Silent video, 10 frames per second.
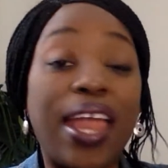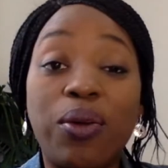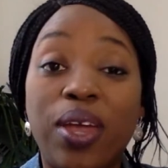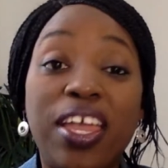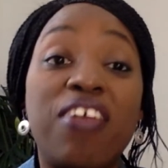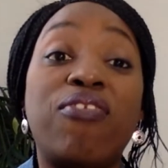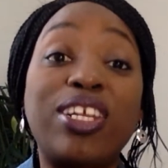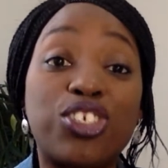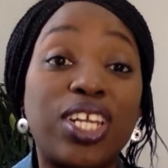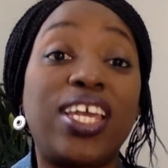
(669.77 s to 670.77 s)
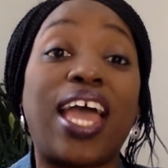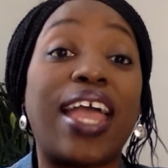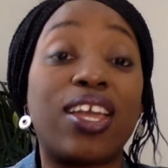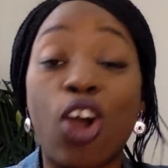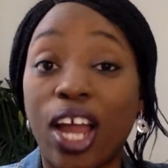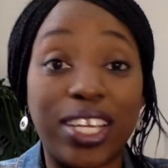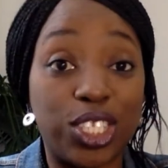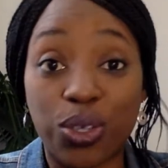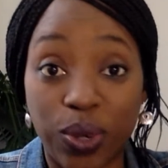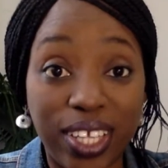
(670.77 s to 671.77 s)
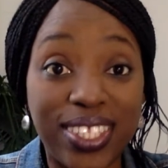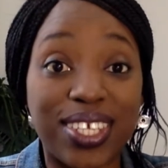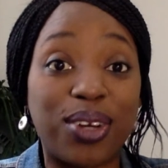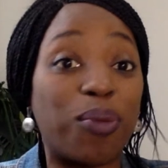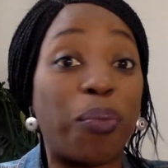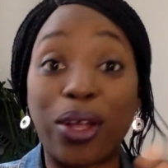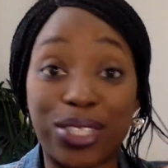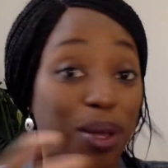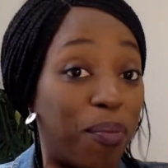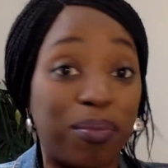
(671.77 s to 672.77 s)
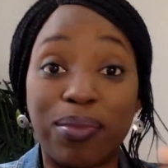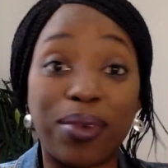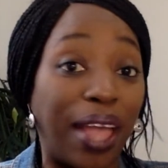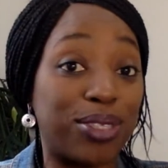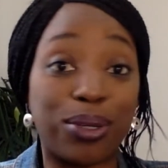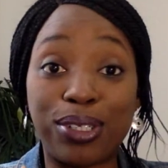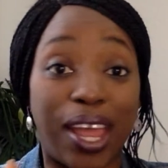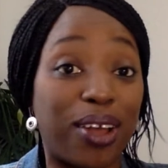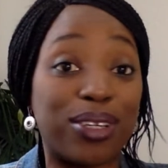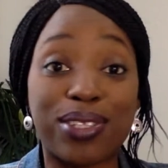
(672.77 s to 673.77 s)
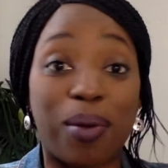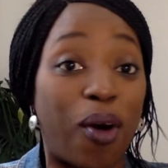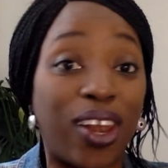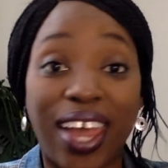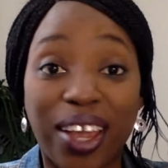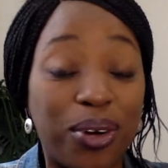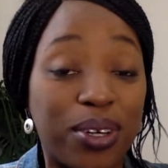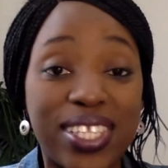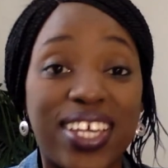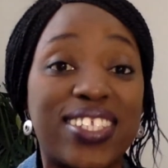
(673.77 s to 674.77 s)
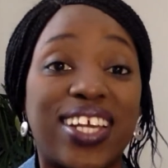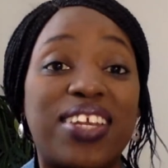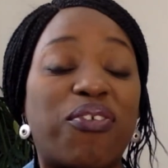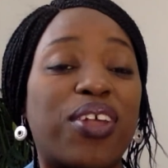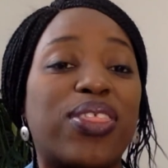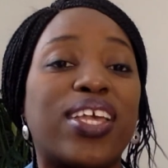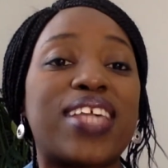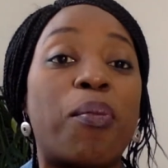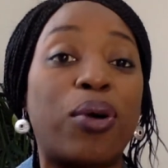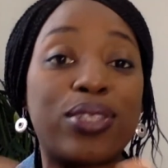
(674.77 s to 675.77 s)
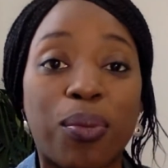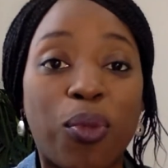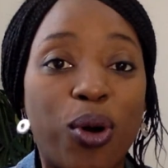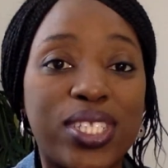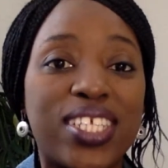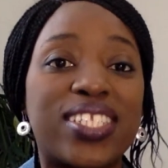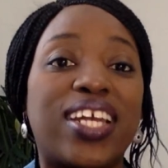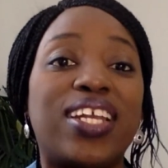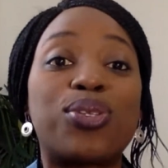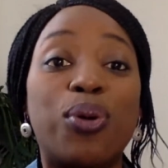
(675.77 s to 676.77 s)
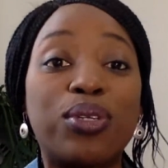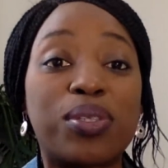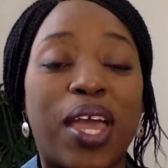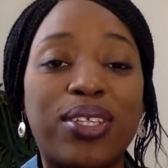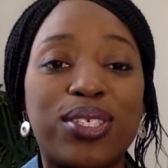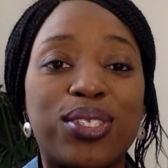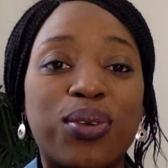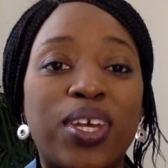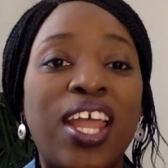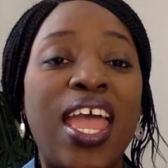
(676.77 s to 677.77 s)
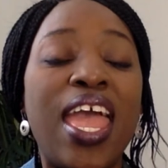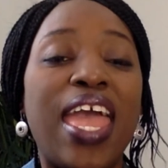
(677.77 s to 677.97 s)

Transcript: Anyway, eventually I got into it, I told you I got some online courses and different things. I bought some courses and they told me how to do it.